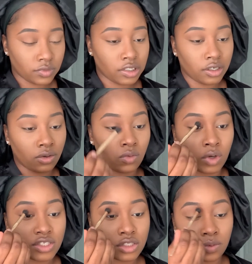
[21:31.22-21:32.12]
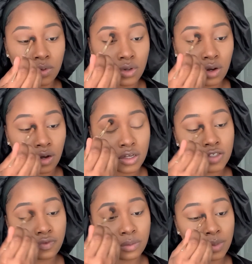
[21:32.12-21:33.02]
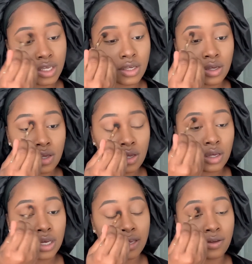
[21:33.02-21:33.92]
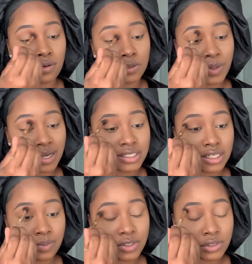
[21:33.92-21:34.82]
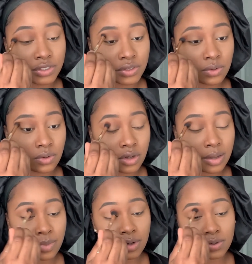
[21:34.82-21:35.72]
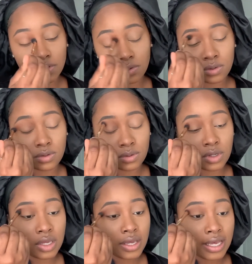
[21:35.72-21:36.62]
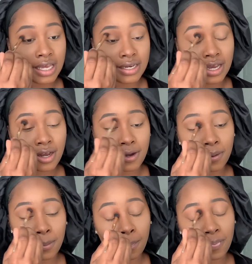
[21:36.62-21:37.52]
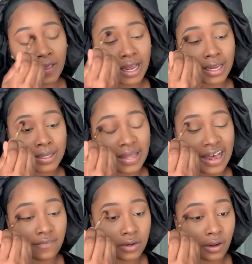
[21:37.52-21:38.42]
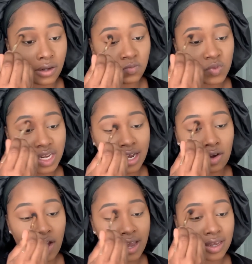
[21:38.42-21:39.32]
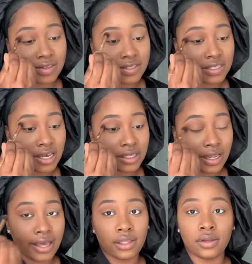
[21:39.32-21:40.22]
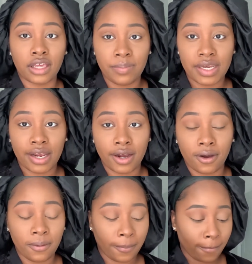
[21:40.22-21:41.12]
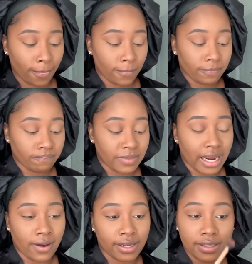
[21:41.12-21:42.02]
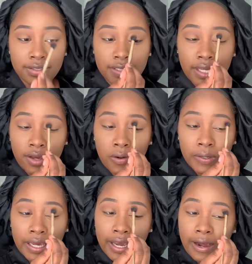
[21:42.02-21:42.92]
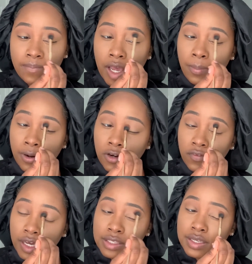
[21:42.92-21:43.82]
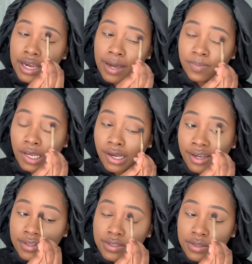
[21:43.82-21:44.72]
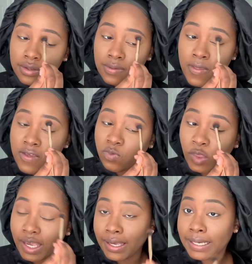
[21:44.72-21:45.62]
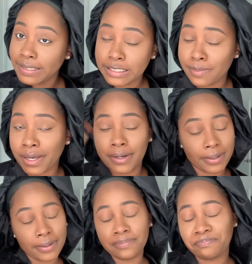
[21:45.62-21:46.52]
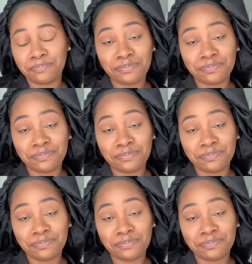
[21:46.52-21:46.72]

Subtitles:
you know, what's the root cause? For me, it goes back to elementary school and middle school. And now I can laugh it off. Now I can say, like, look at me now. Now I can say, okay, I'm not perfect. I'm not the thickest, but girl,